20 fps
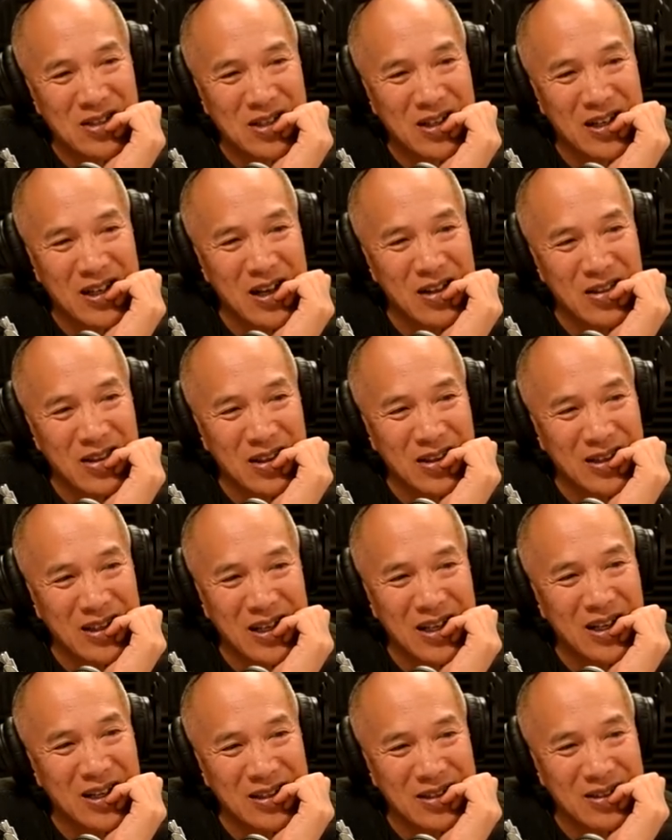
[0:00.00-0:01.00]
And I don't, th-
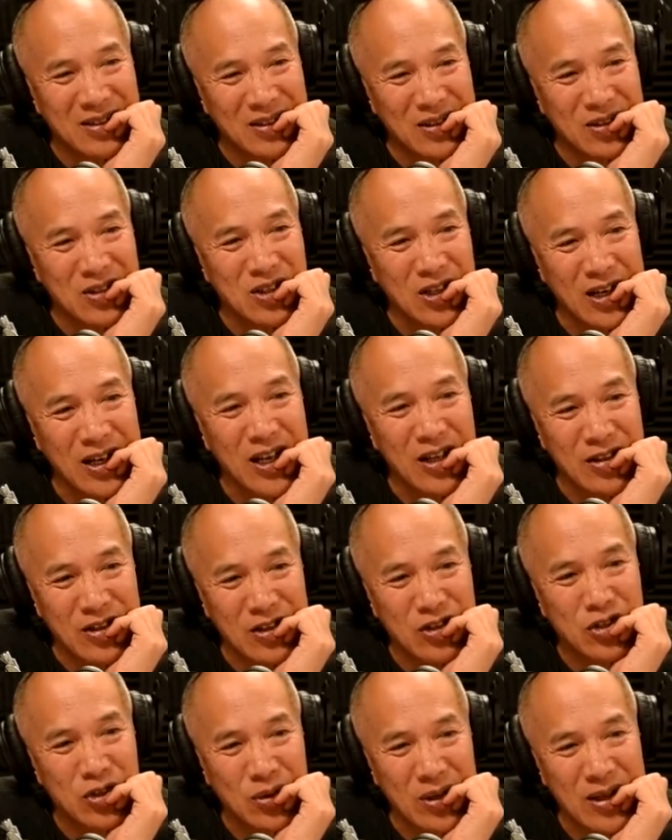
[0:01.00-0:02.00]
yeah, look, I don't
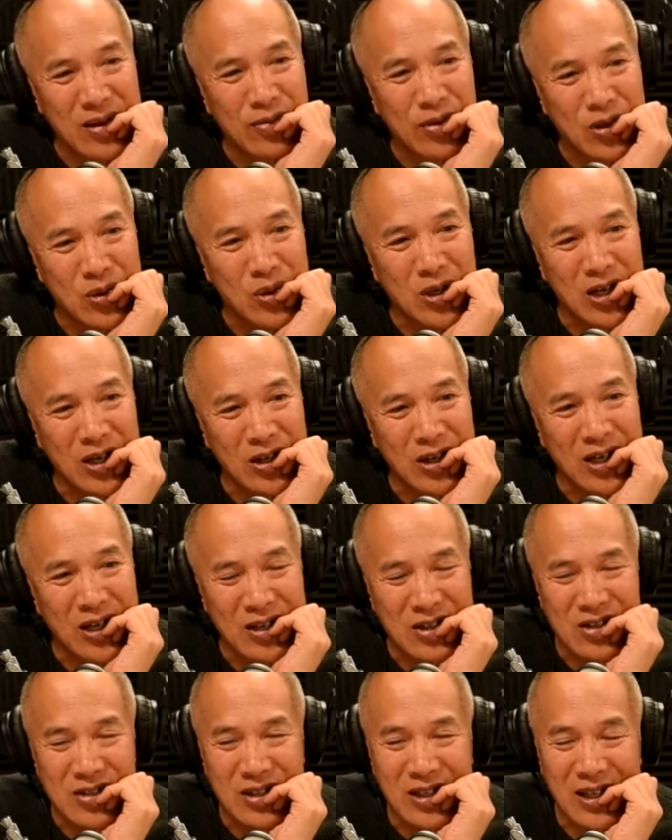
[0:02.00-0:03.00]
think she'll ever quite
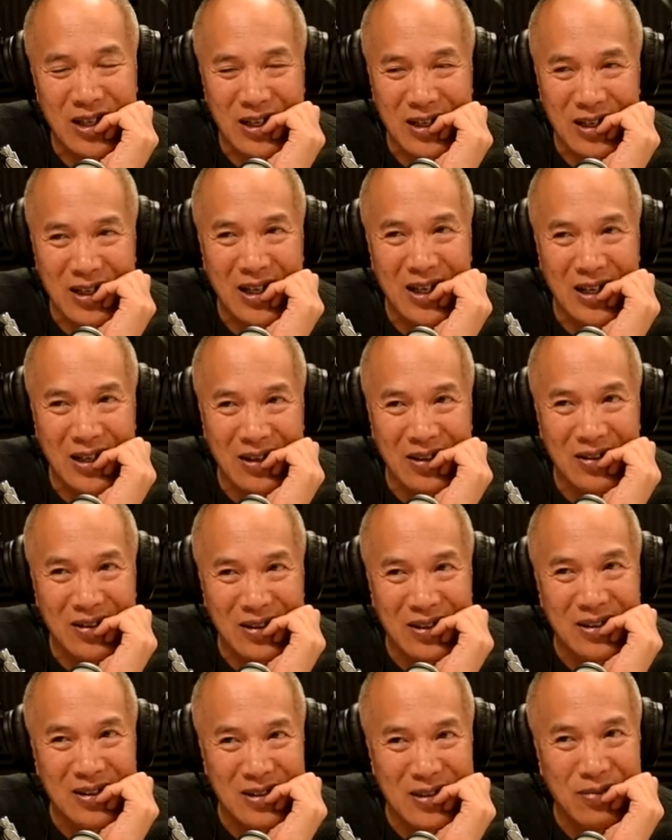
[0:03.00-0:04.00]
understand how
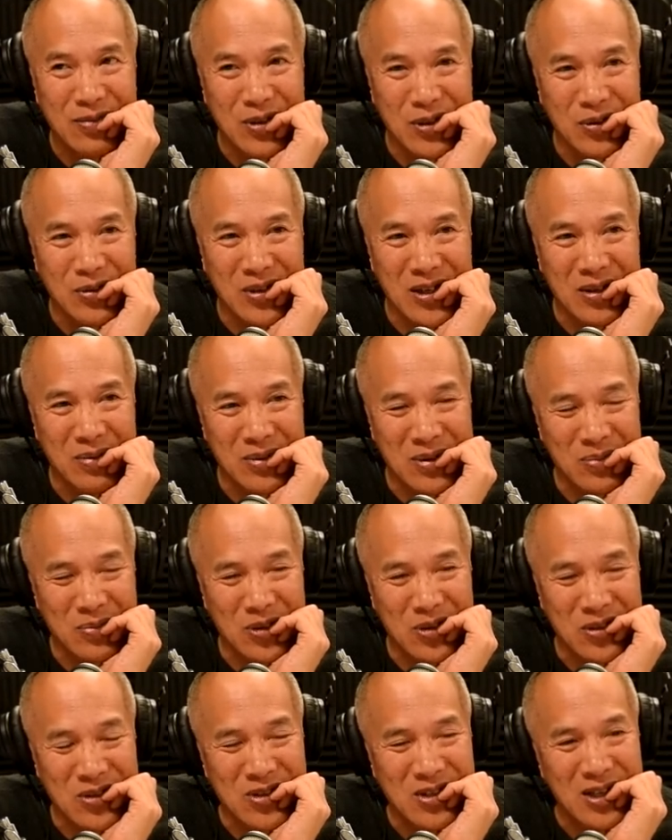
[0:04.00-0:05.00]
difficult that one
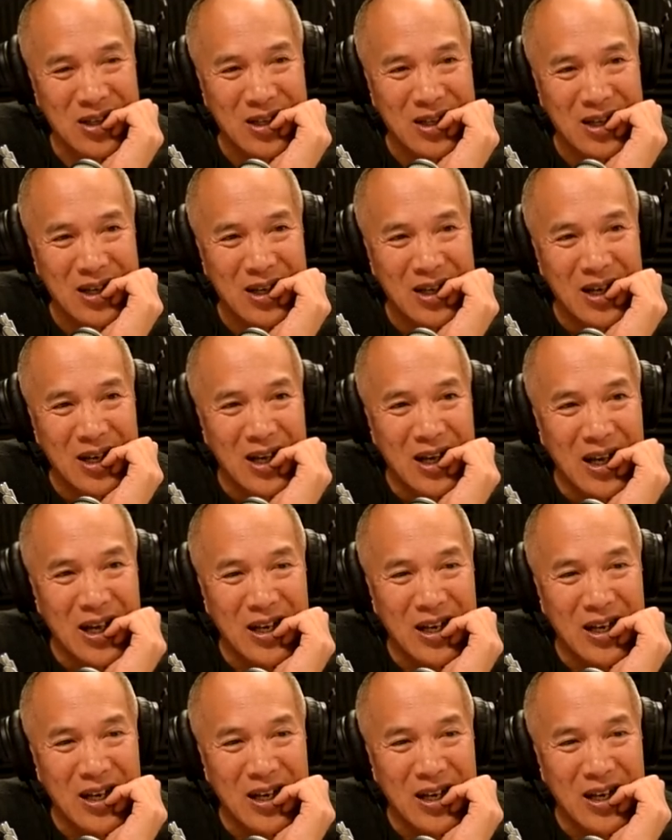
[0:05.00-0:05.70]
was. Mm.